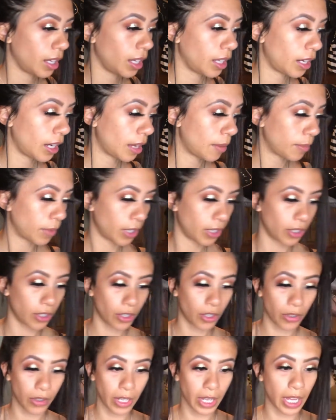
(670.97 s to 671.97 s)
And I'm going to
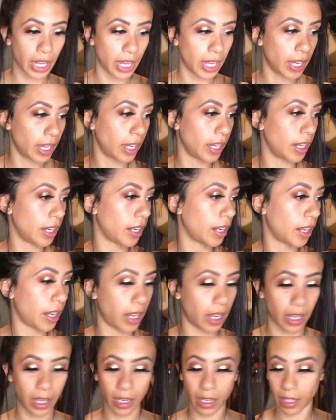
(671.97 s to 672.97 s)
go ahead
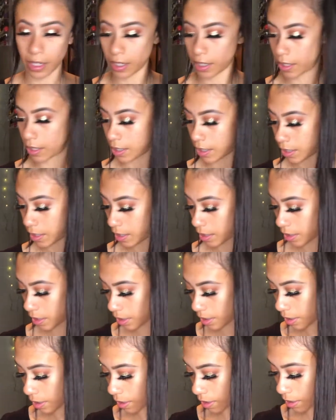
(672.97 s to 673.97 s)
and
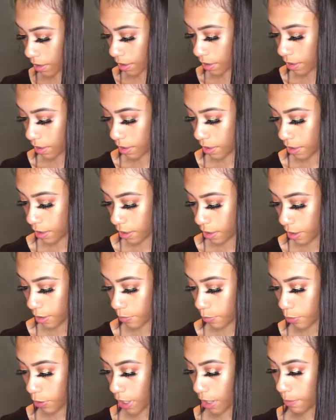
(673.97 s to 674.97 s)

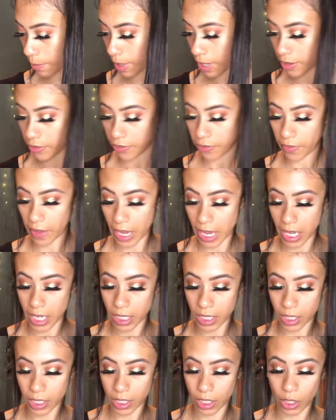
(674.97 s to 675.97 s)
prime my
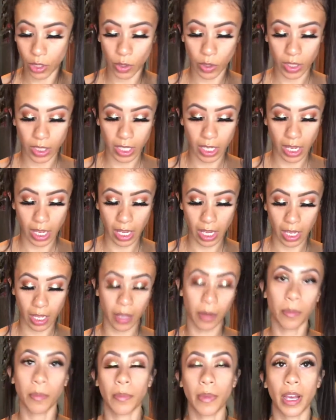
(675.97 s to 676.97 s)
face
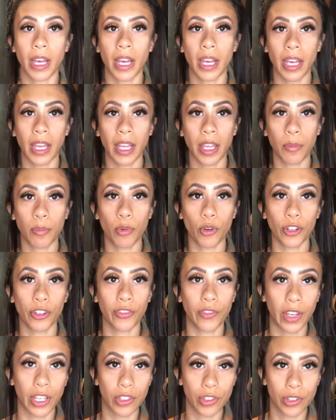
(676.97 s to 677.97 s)
using my
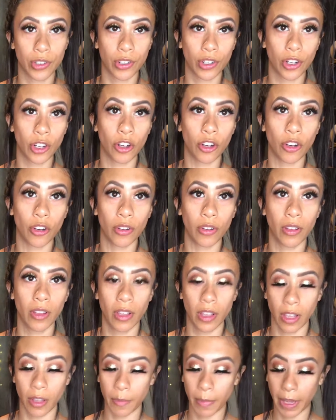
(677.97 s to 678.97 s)
POREfessional
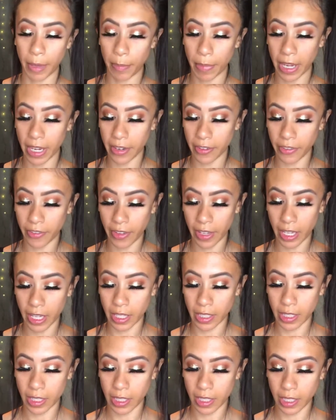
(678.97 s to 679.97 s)
by
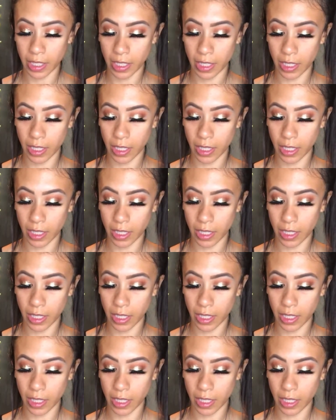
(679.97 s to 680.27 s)
Benefits.